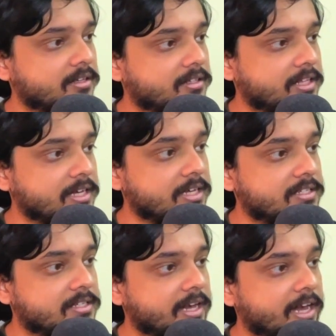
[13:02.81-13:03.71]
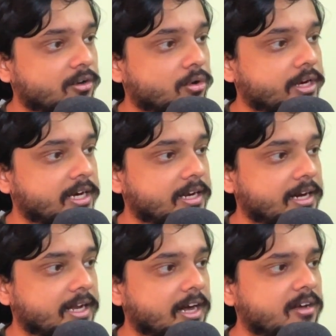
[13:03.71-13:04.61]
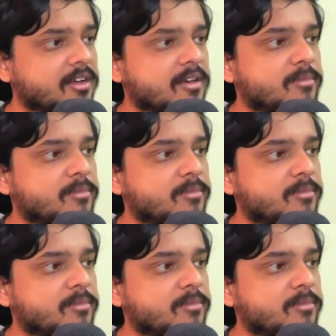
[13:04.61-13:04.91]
these encoded data,